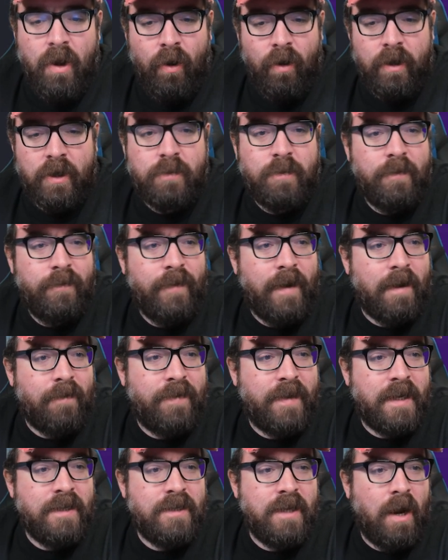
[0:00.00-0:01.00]
Well, to be fair, I
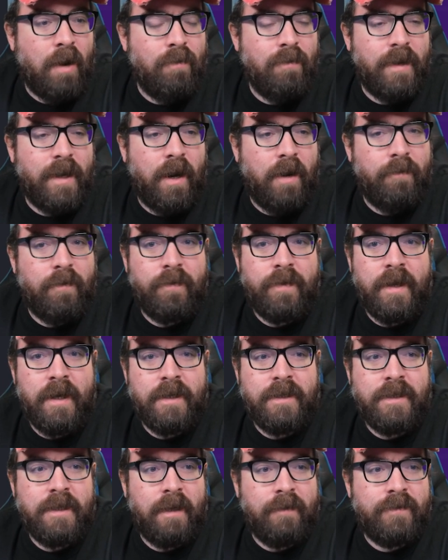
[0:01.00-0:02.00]
think he's the only over
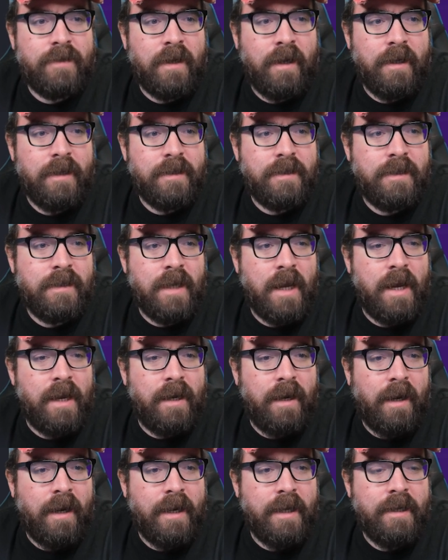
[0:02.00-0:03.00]
30 I've signed.
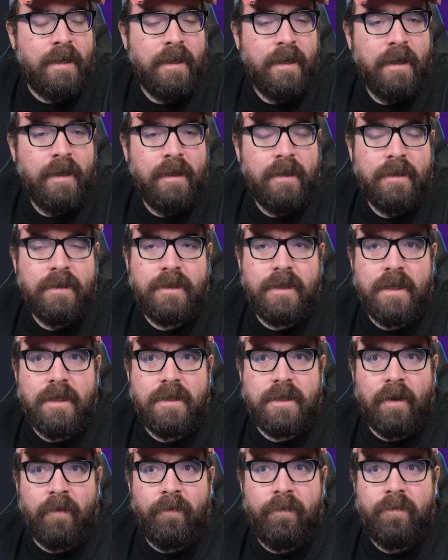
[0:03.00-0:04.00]
Certainly
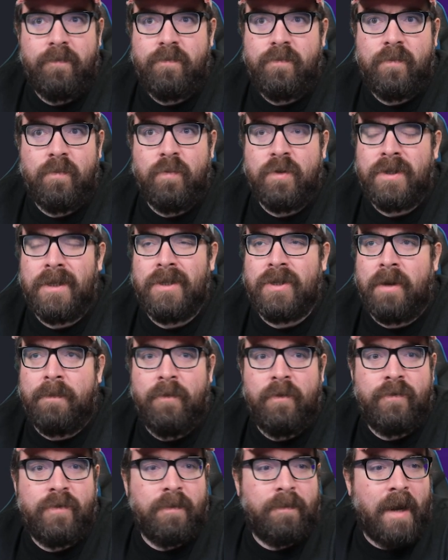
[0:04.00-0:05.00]
since I
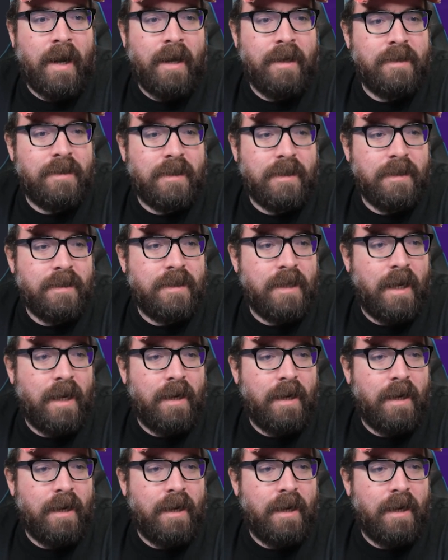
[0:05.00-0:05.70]
moved to Barnsley.